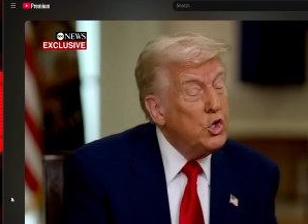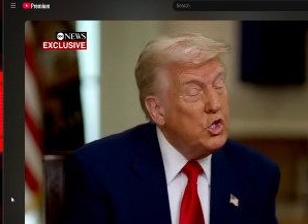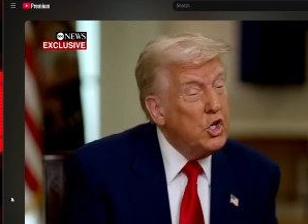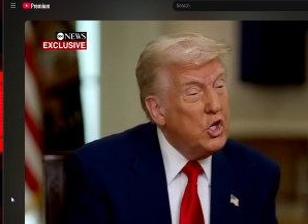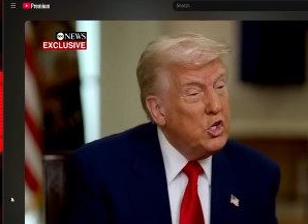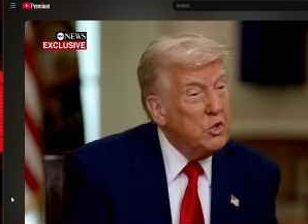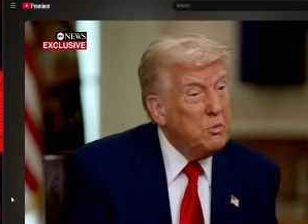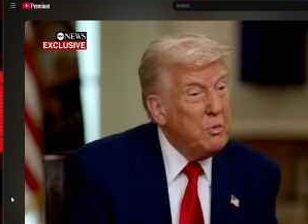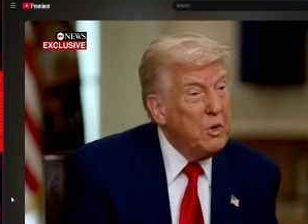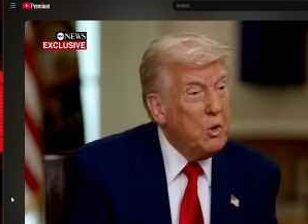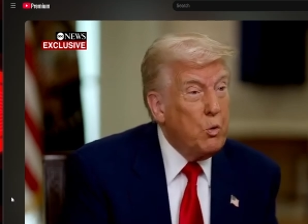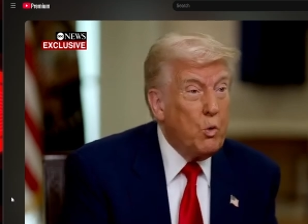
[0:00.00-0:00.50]

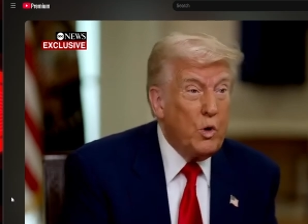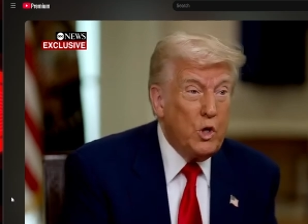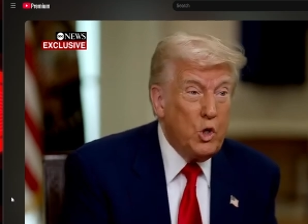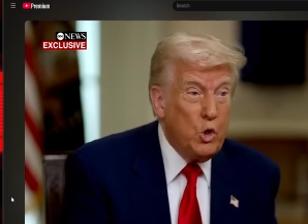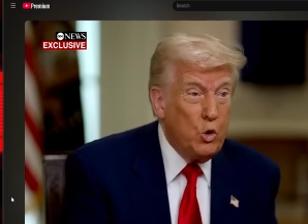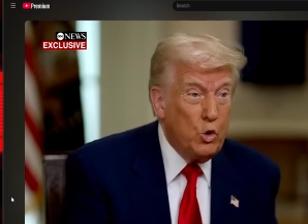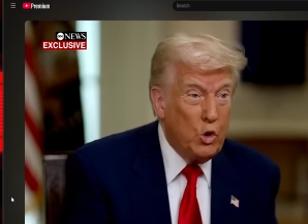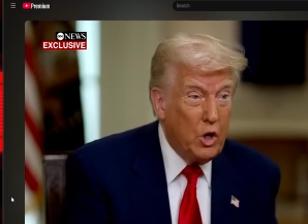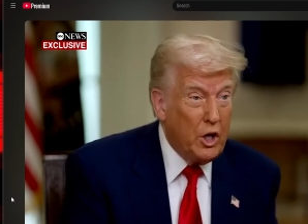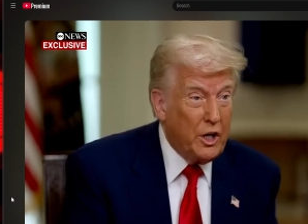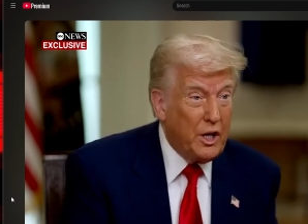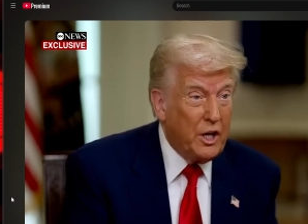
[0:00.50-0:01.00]
Excuse me, when
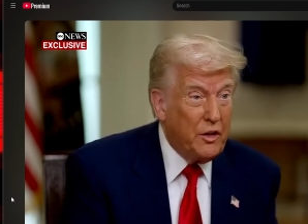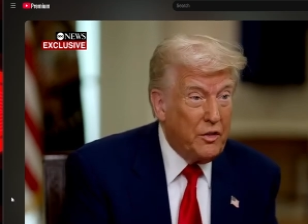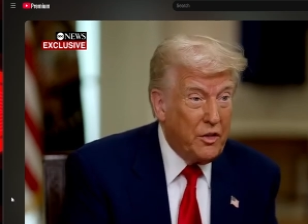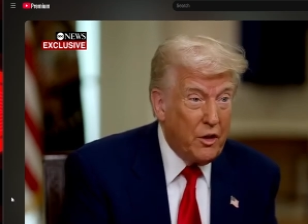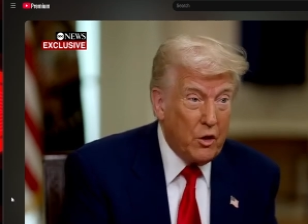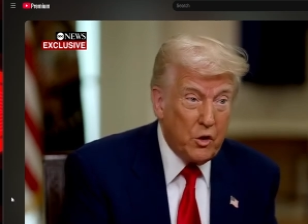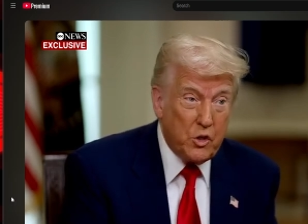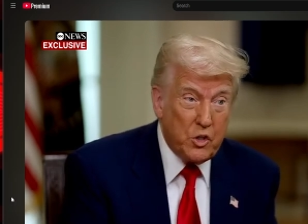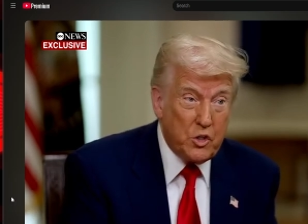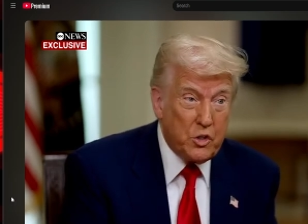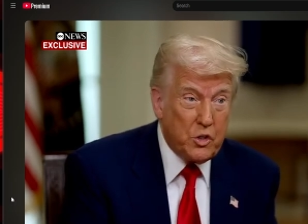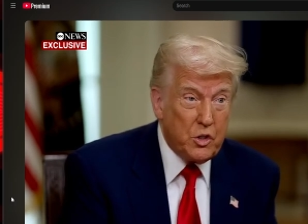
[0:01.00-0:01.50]
you look at
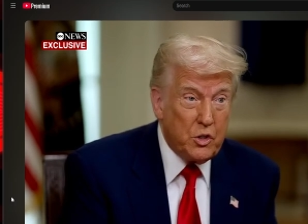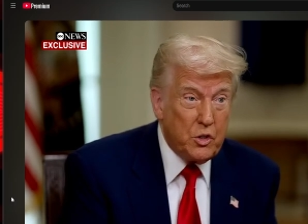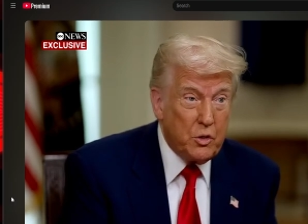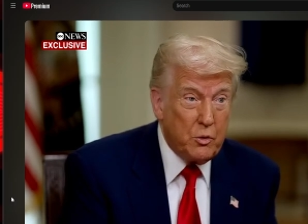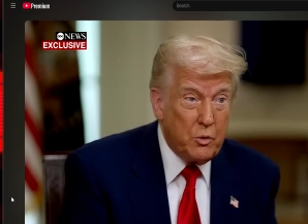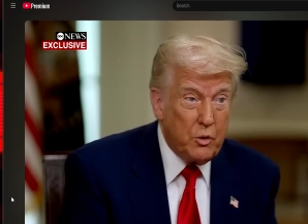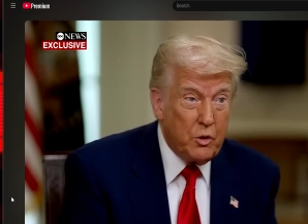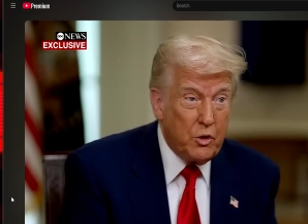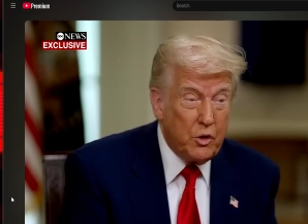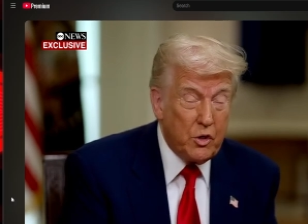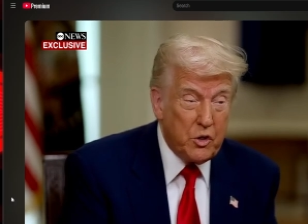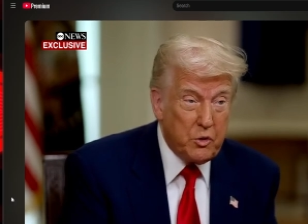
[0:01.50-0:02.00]
those
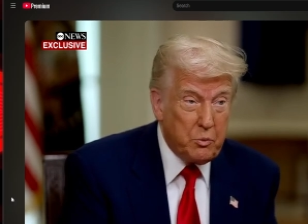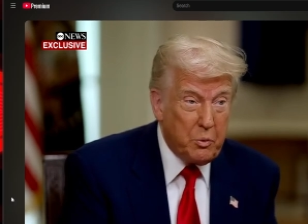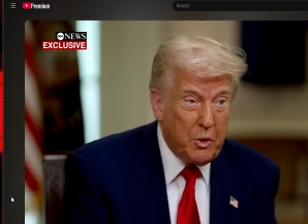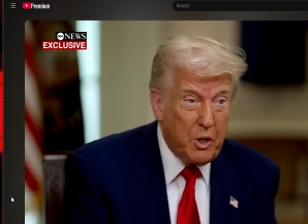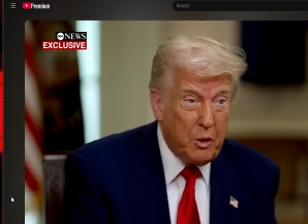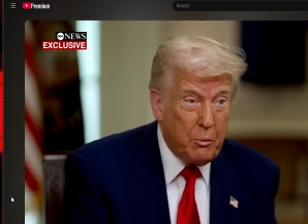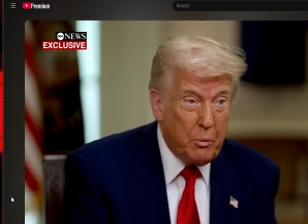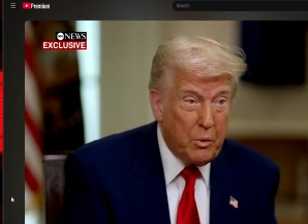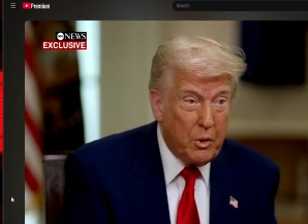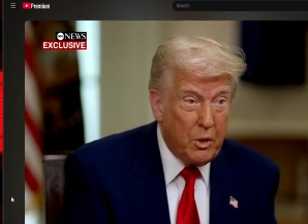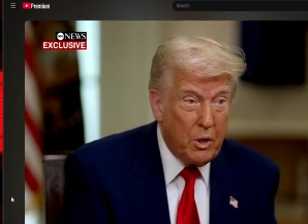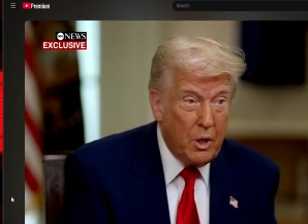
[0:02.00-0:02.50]

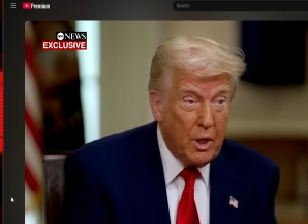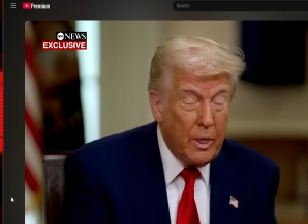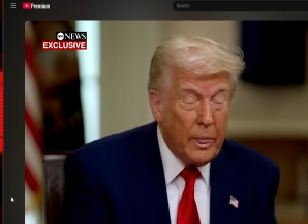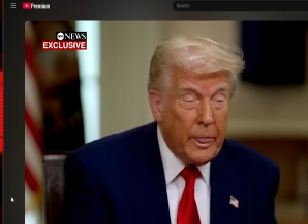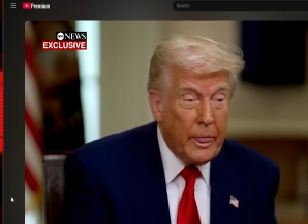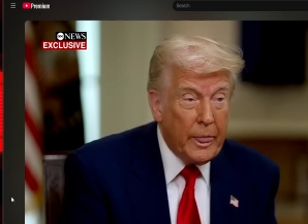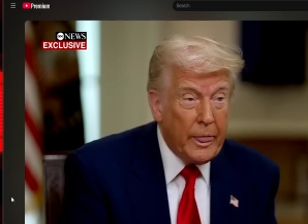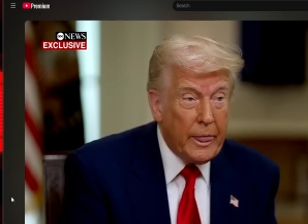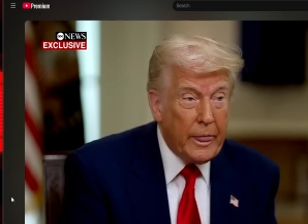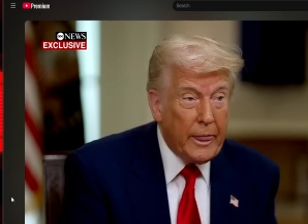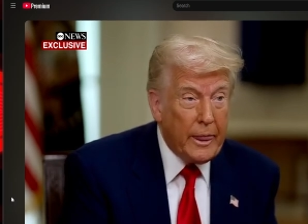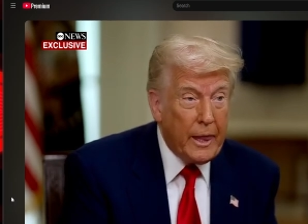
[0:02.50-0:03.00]
people,
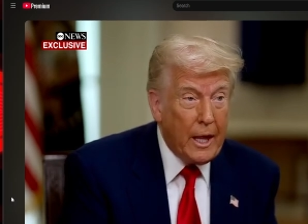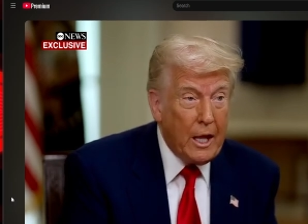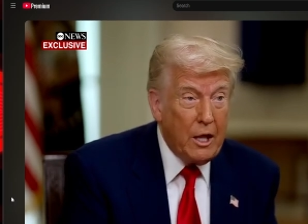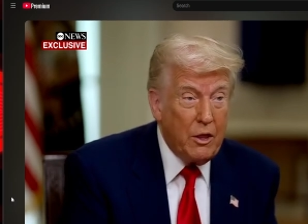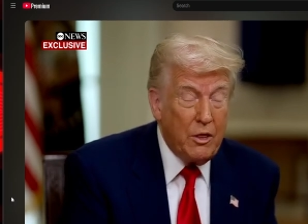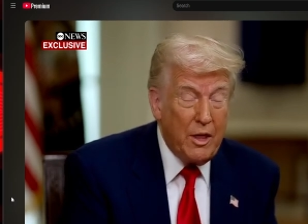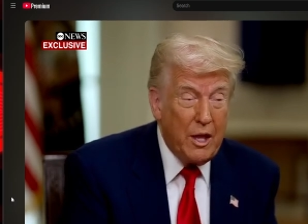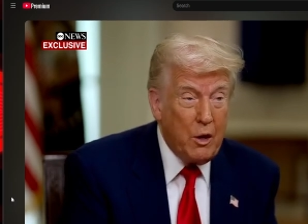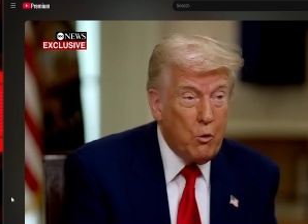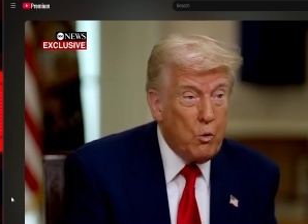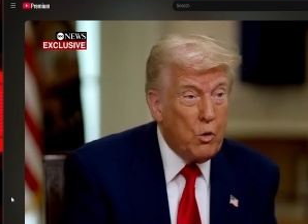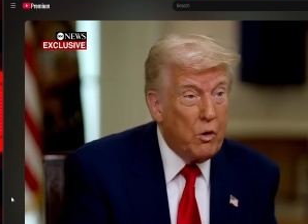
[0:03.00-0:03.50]

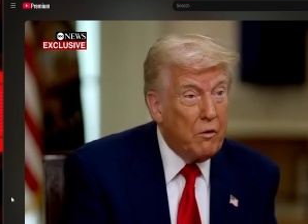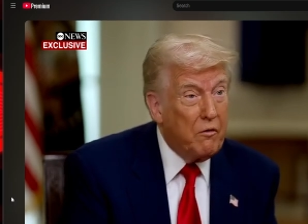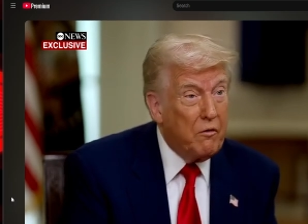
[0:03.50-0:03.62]
they were